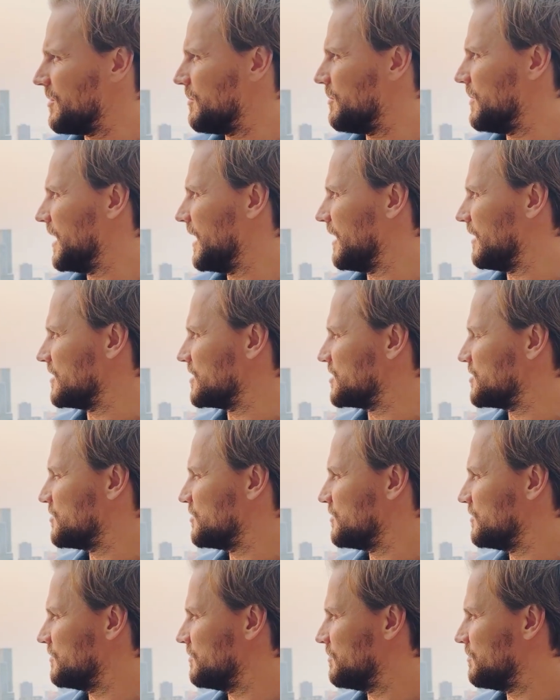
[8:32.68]
million
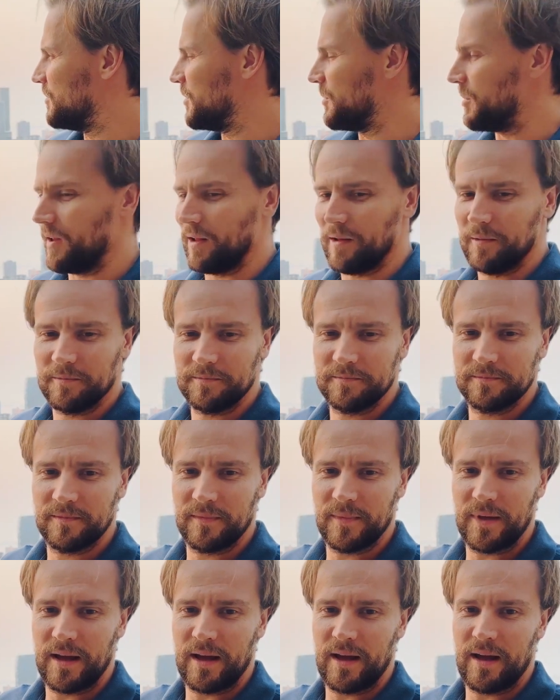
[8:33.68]
people,
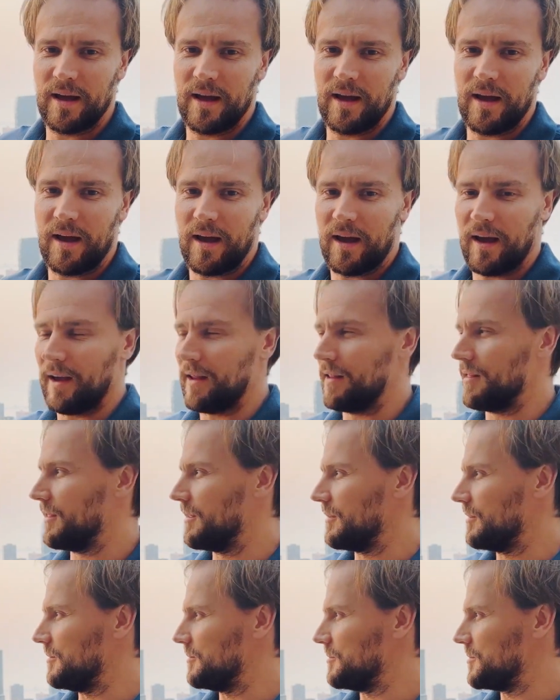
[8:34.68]
and
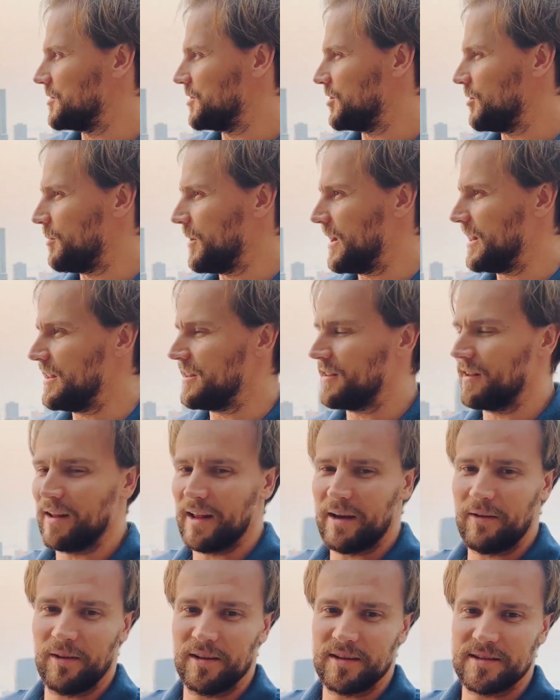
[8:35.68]
the Domainity
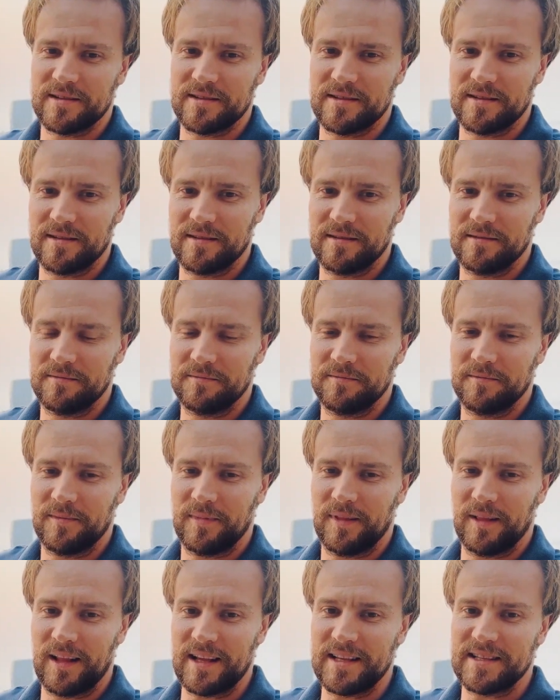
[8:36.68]
level is
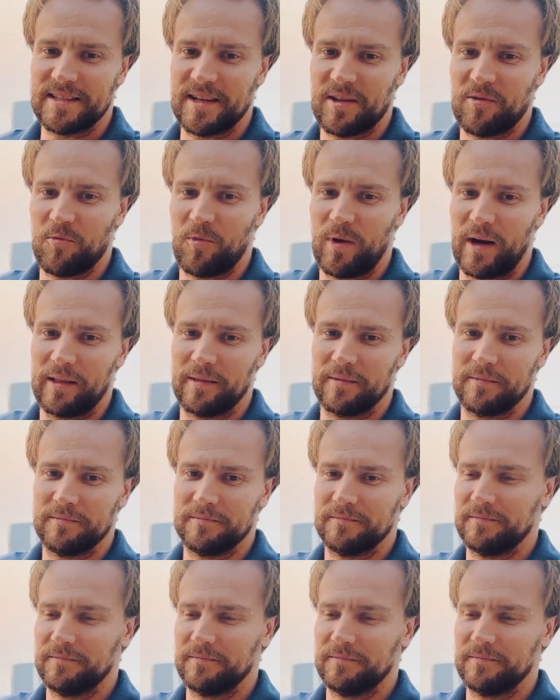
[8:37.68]
less than 1.